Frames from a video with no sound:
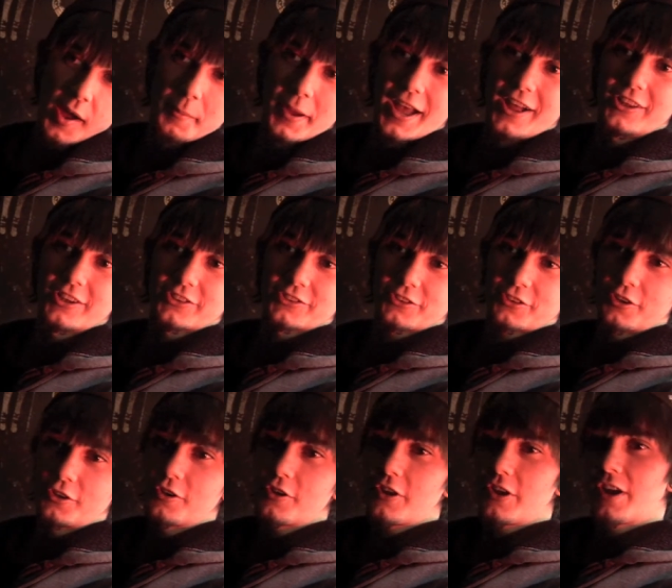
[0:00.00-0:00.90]
I'm Alex
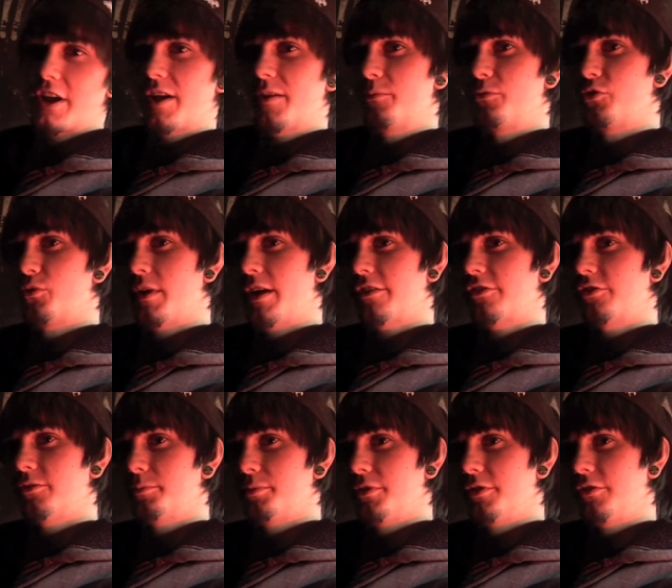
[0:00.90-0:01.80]
Krug, and I'm
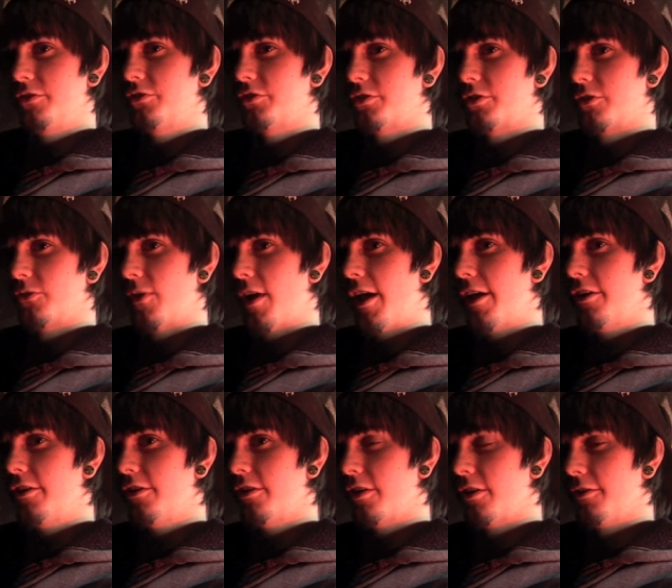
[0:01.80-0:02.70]
director, producer, and
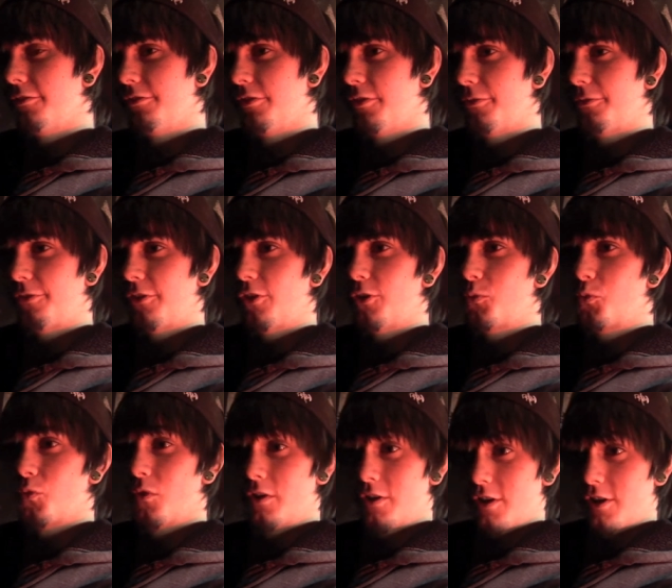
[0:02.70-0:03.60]
writer of the
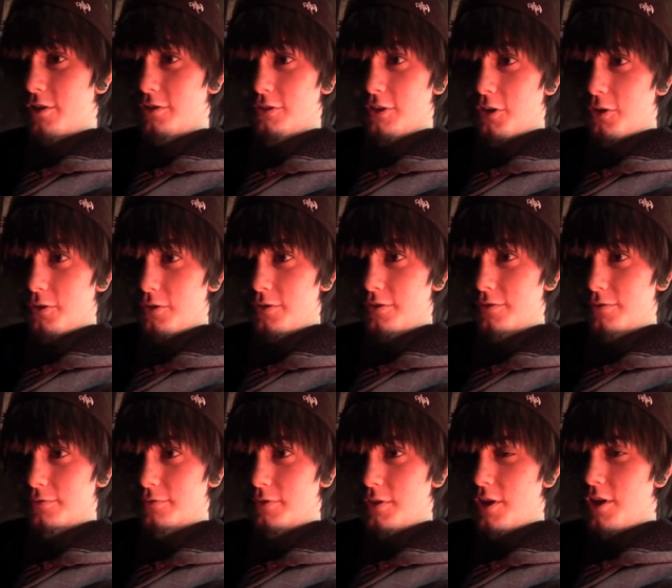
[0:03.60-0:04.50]
film We're Not Alone,
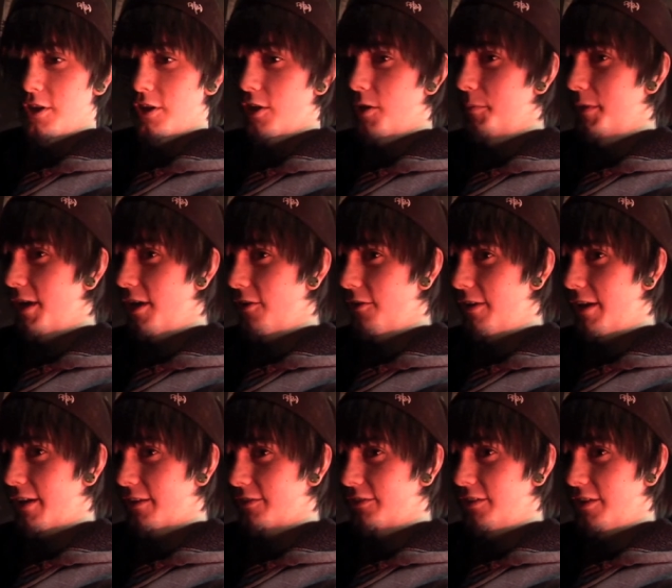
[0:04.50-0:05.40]
coming out
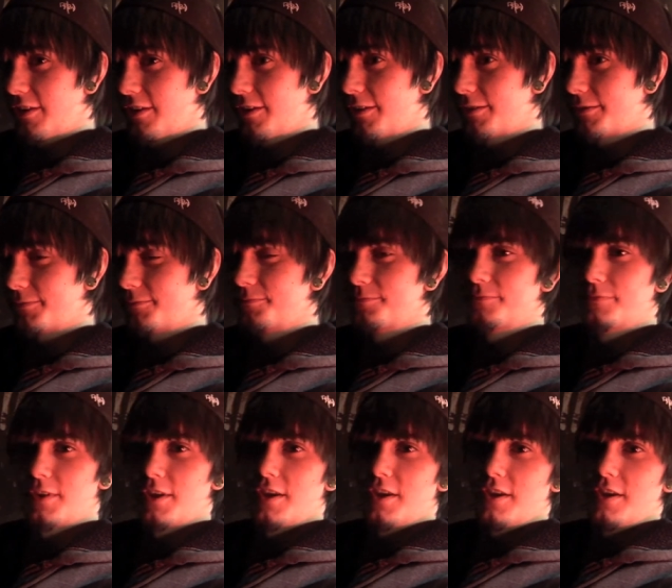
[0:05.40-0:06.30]
next year,
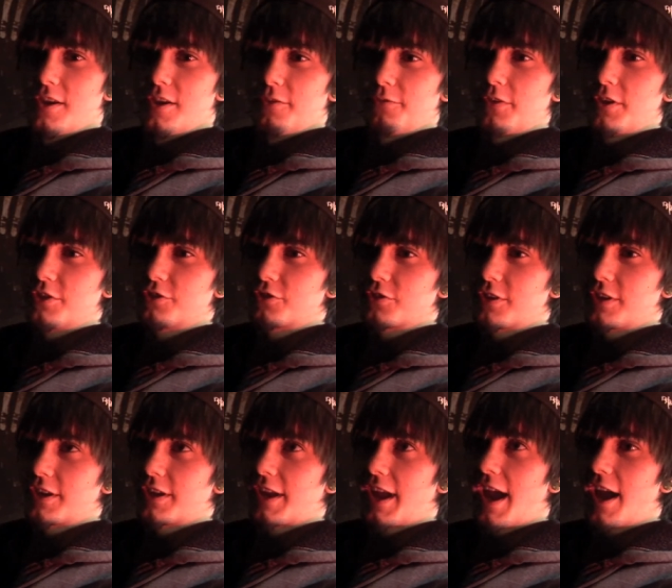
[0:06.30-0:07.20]

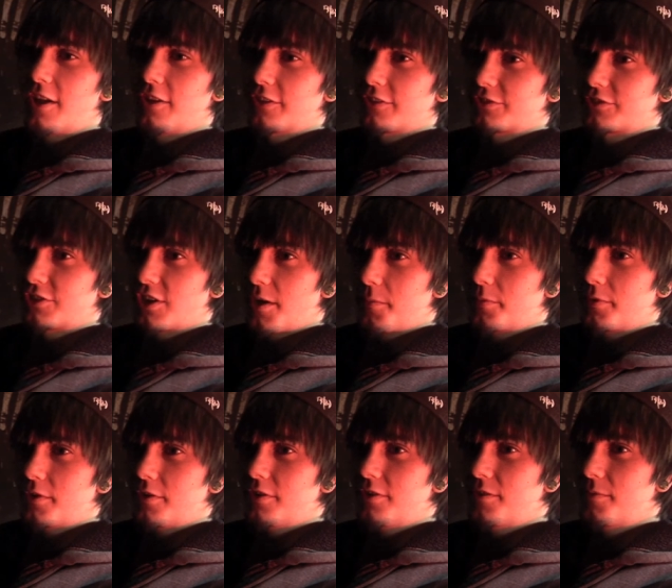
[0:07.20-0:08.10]
featuring Alex
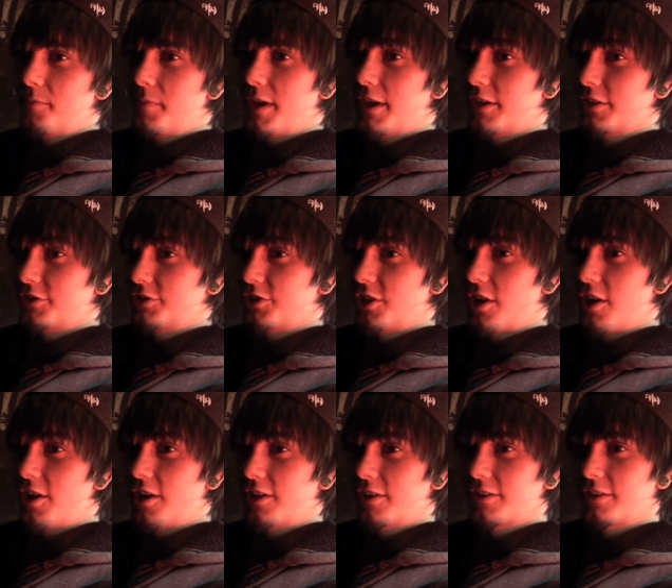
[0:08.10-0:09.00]
Shepard, Megan
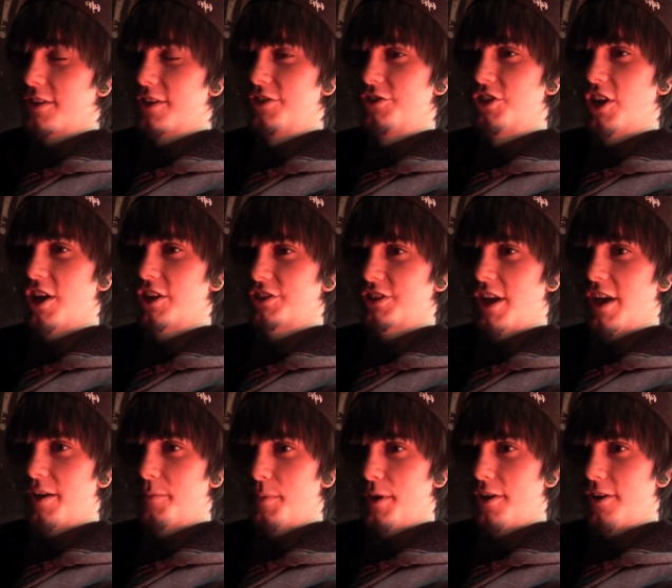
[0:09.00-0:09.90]
Shaw, Josh
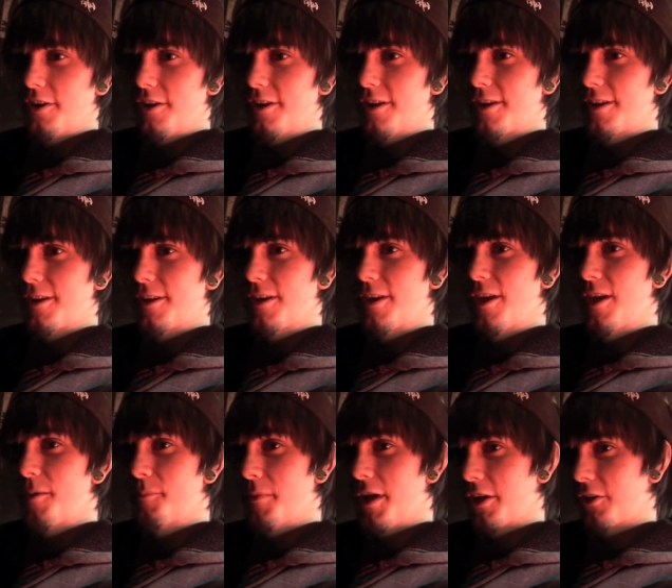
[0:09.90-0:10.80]
Atterbury,
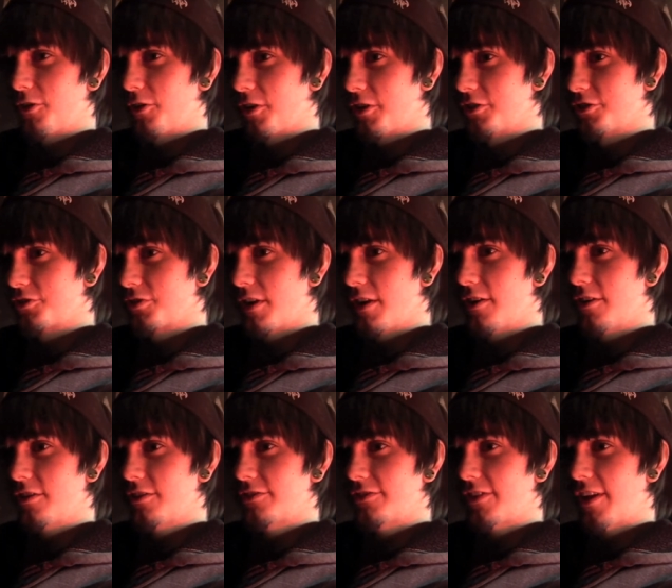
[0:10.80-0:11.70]
Michael
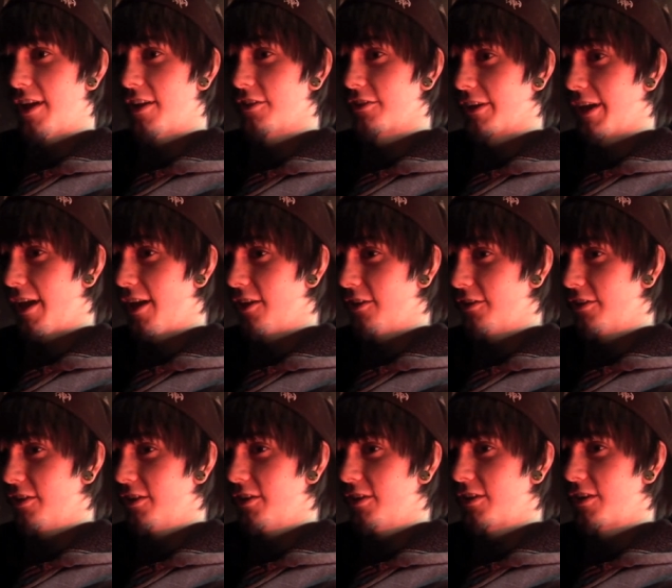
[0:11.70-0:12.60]
Contreras, Tyler
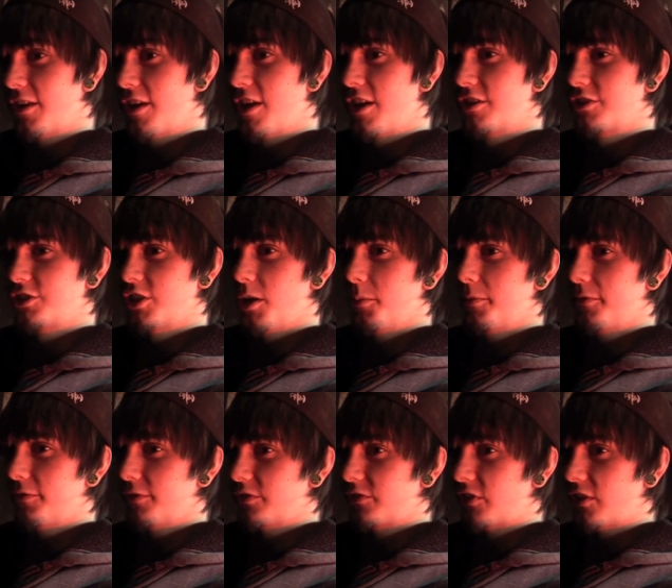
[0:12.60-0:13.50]
Gallagher, Shelby
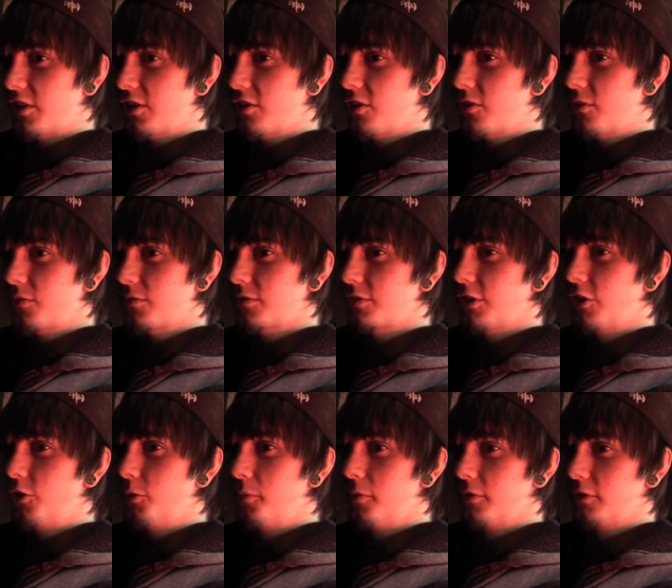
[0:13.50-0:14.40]
Vicino,
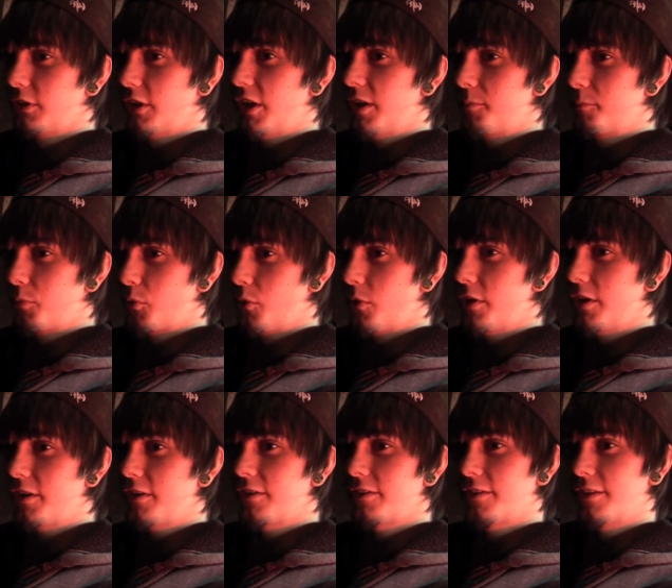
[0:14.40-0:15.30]
Lil Lynn
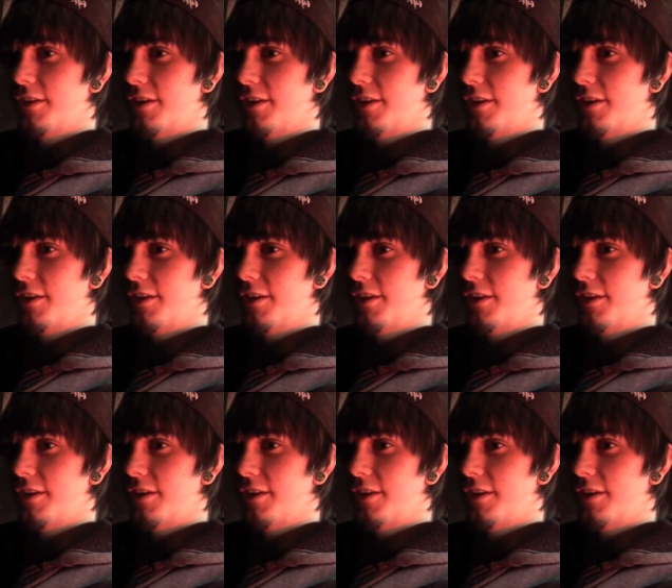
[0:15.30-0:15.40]
Boyd,